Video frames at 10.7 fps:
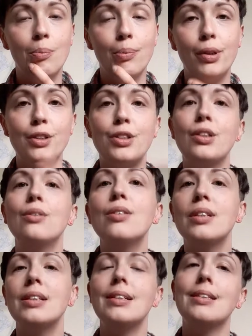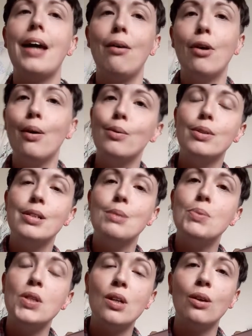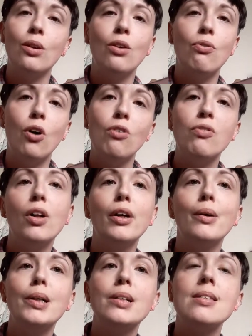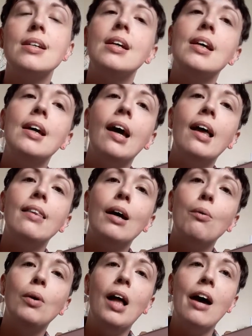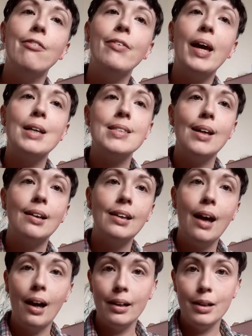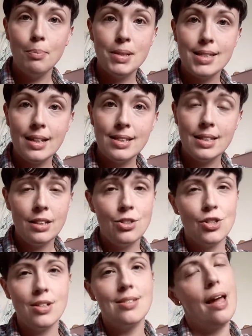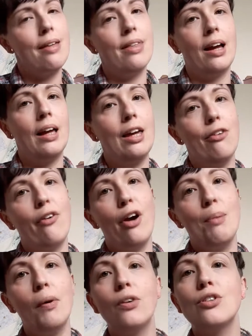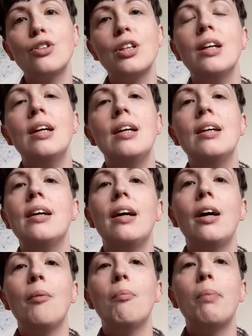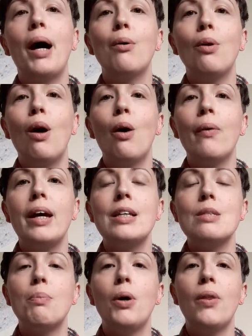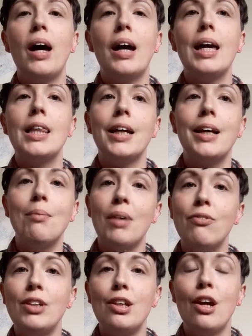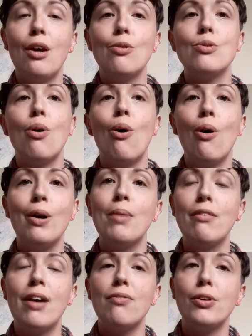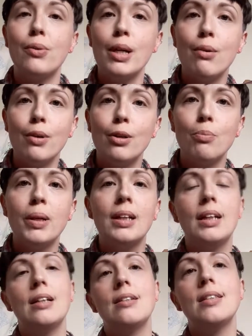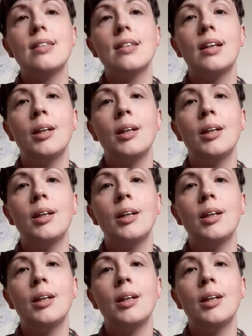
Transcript: produce a discount code that is particularly for followers, and that will have a slightly higher percentage as a thank you very much. But I will always put that either in my videos or in my Ravelry group as